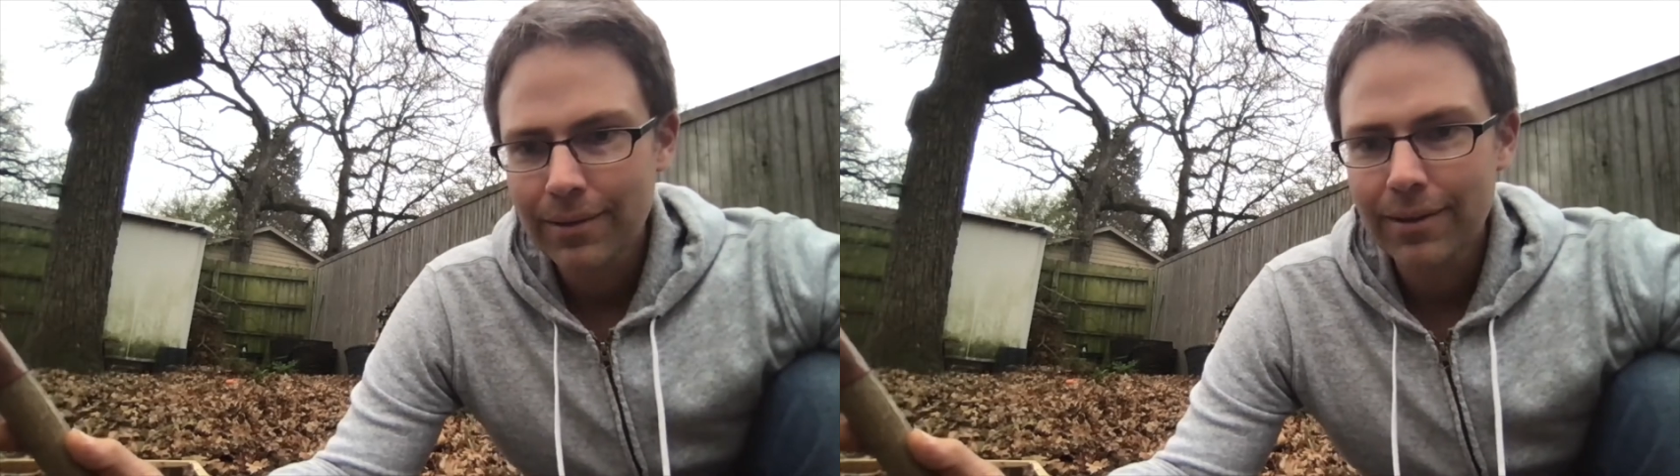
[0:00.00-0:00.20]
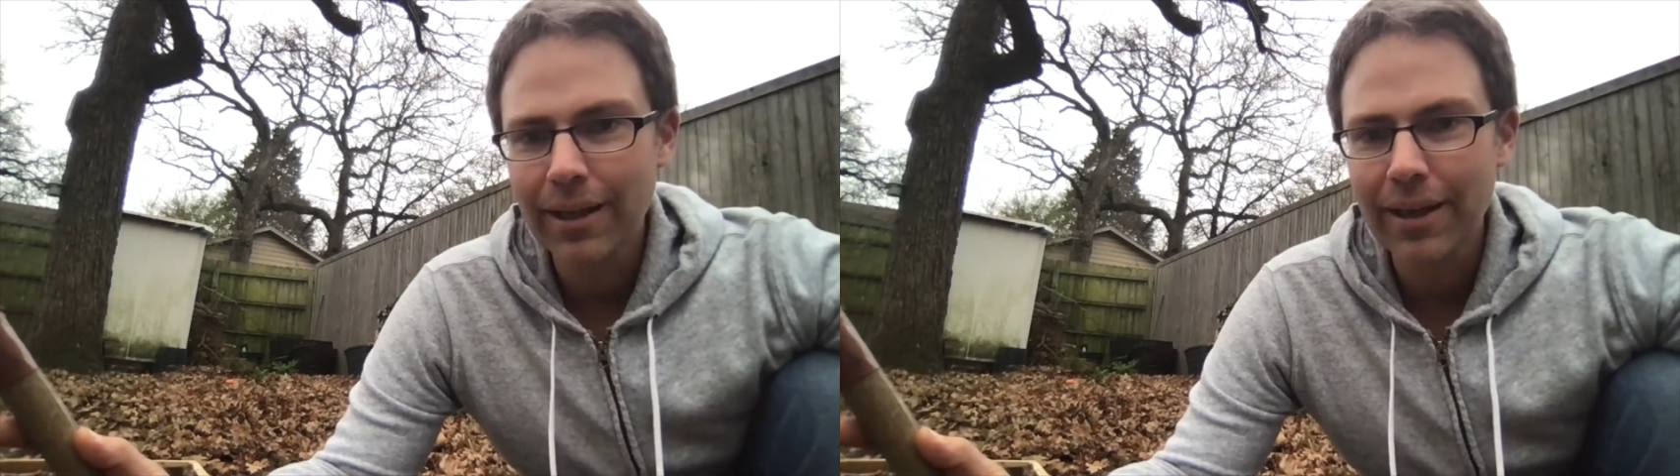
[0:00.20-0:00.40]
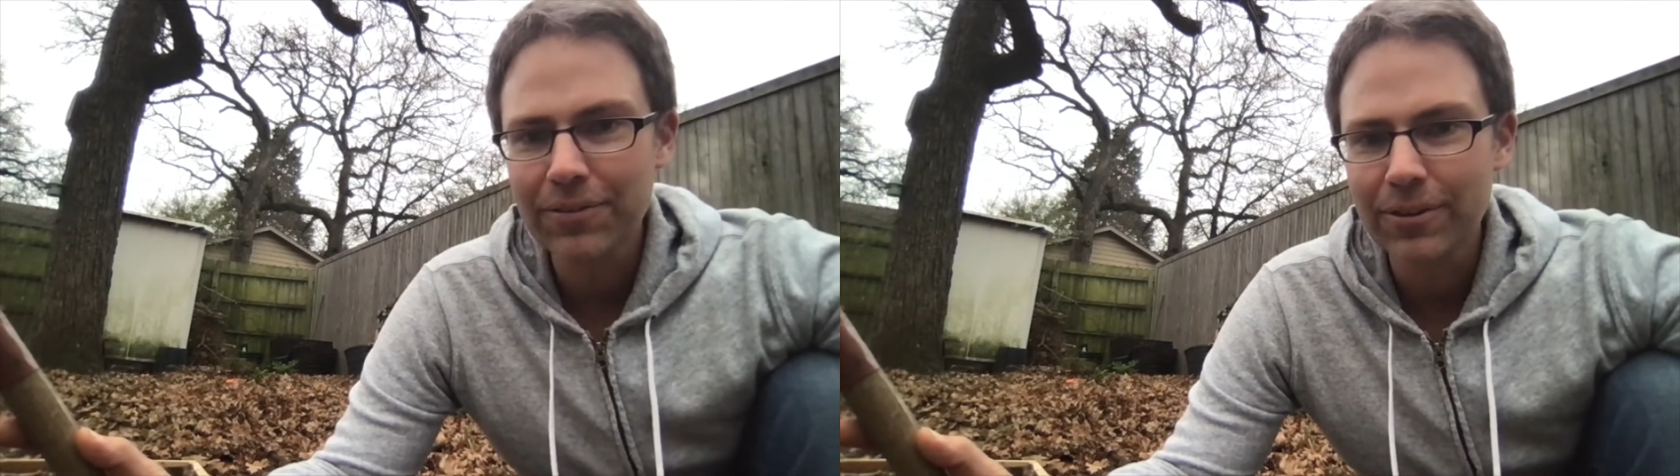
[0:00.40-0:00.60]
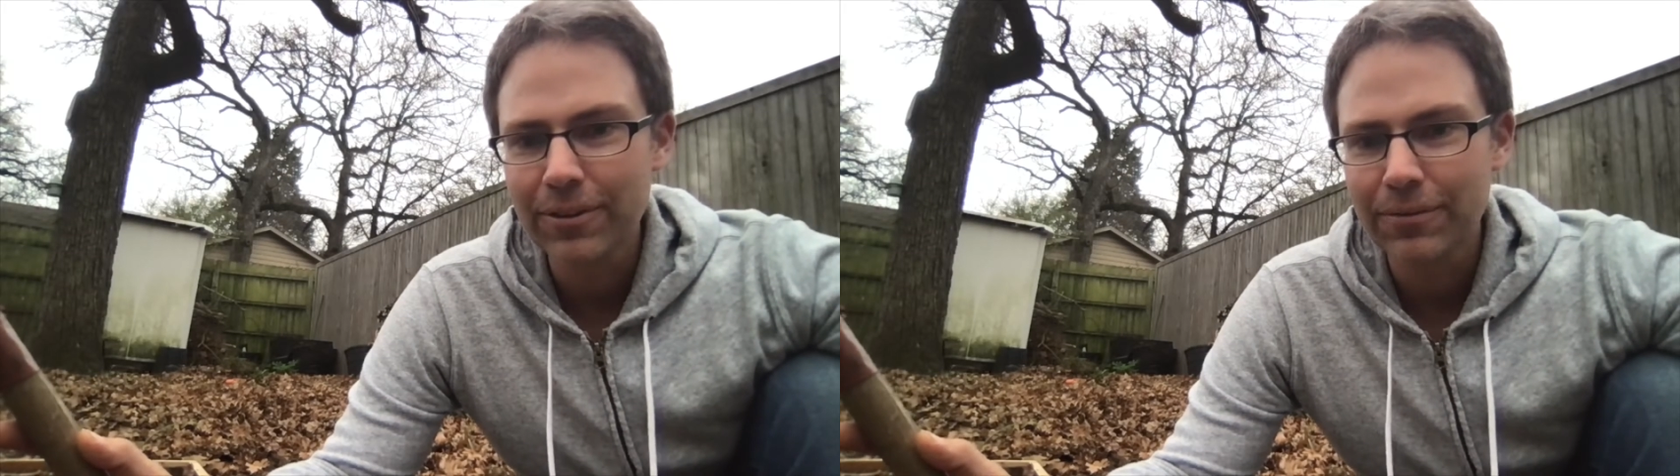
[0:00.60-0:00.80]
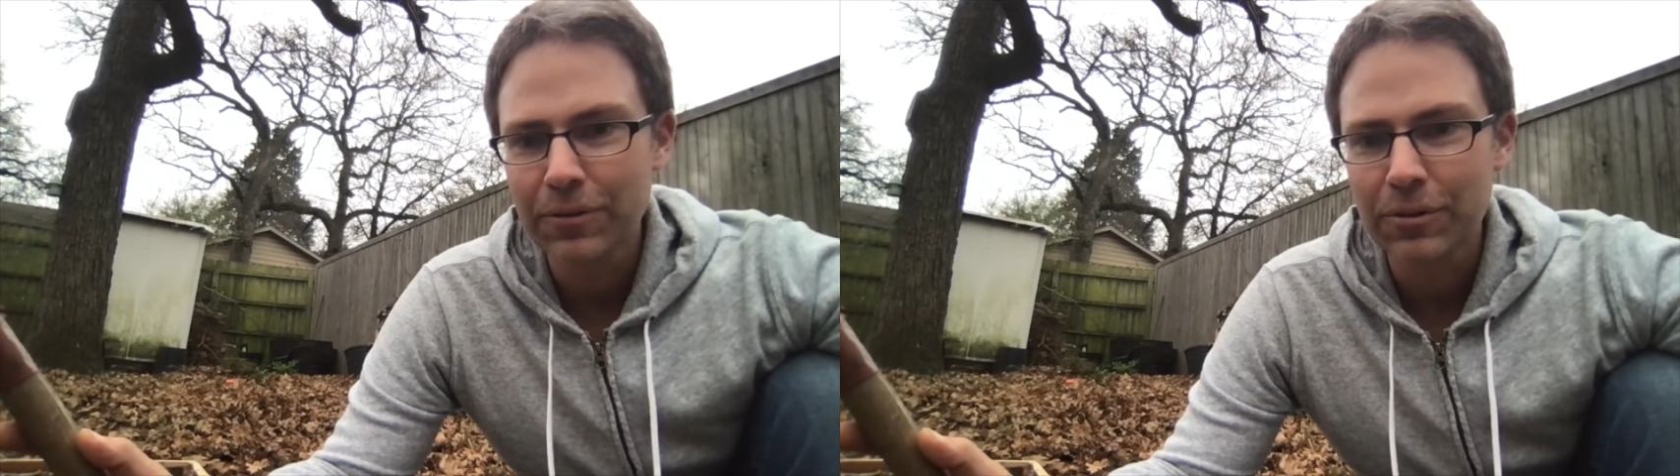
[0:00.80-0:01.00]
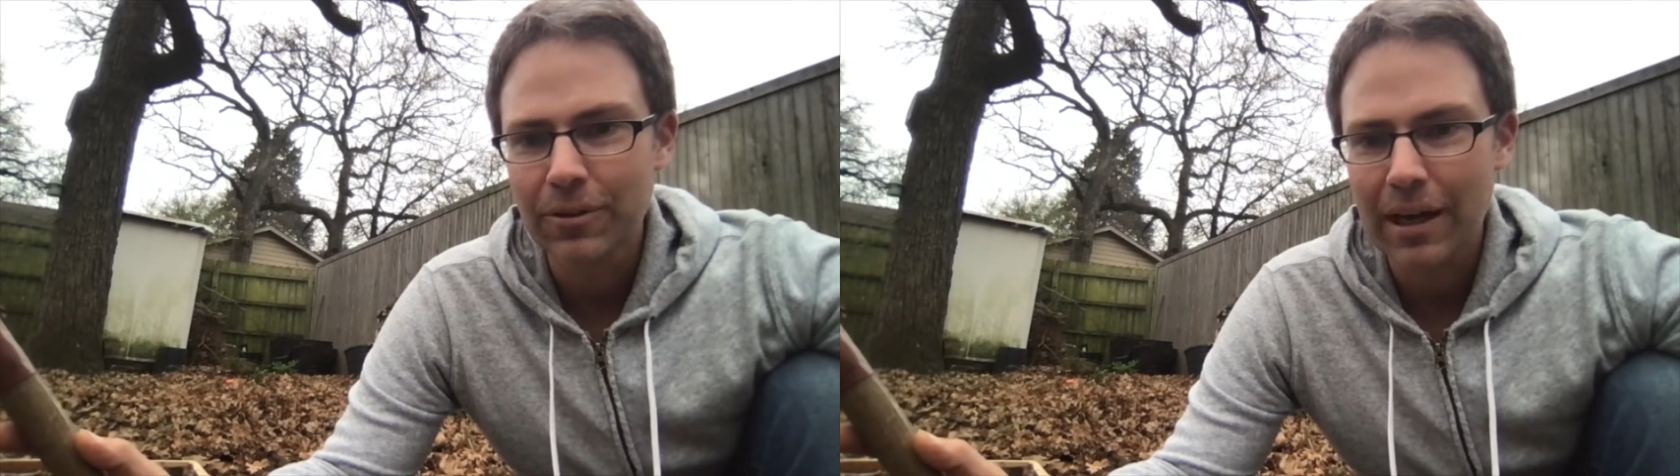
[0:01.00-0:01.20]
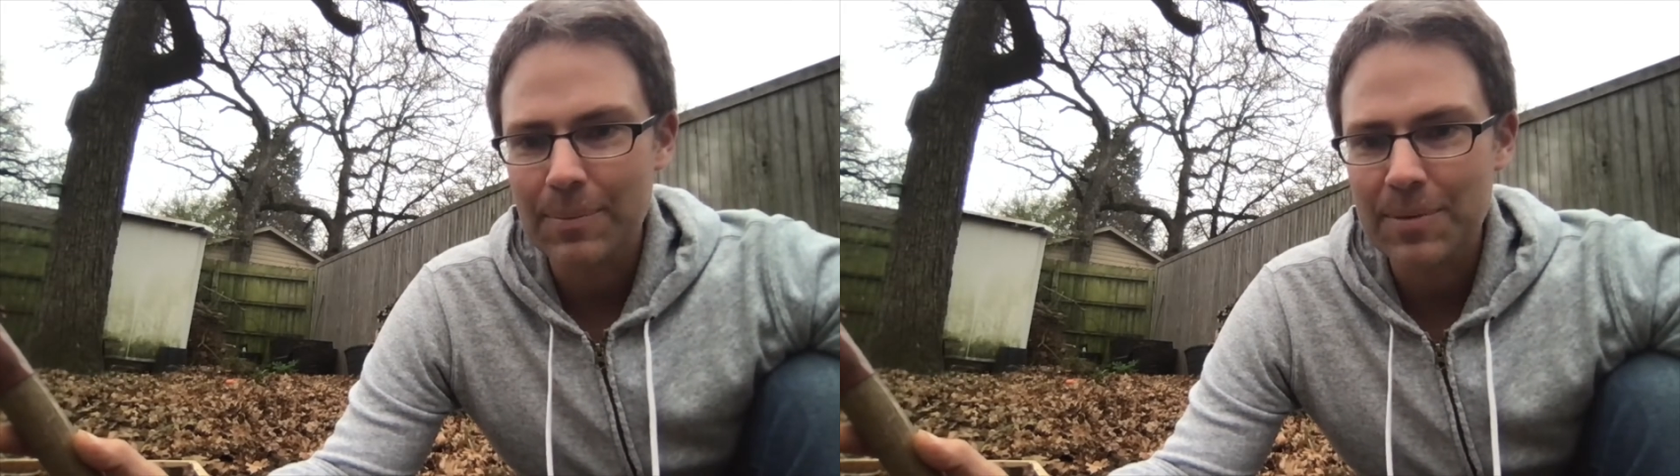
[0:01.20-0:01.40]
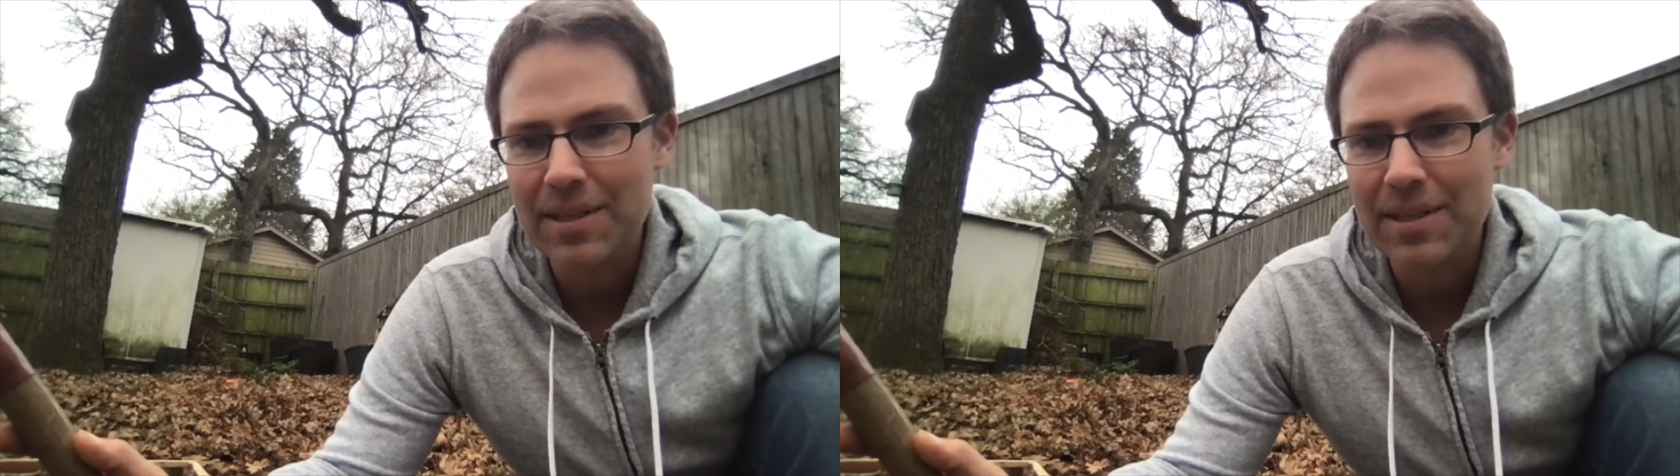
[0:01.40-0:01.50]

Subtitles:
Good afternoon, food crops